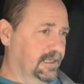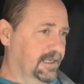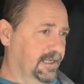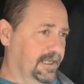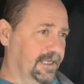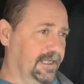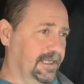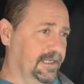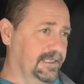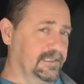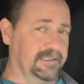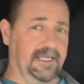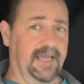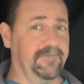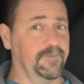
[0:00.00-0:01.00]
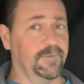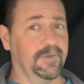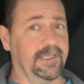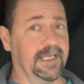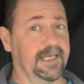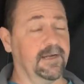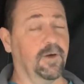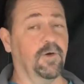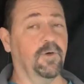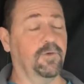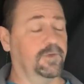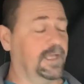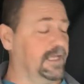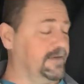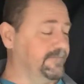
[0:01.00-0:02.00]
and haven't really had a
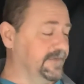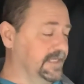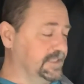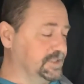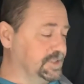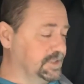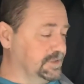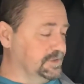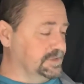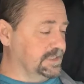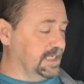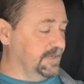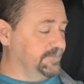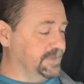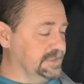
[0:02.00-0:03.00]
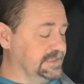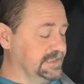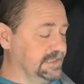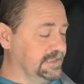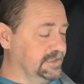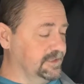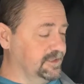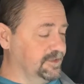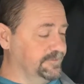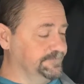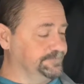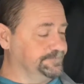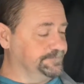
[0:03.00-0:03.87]
whole lot of issues up until,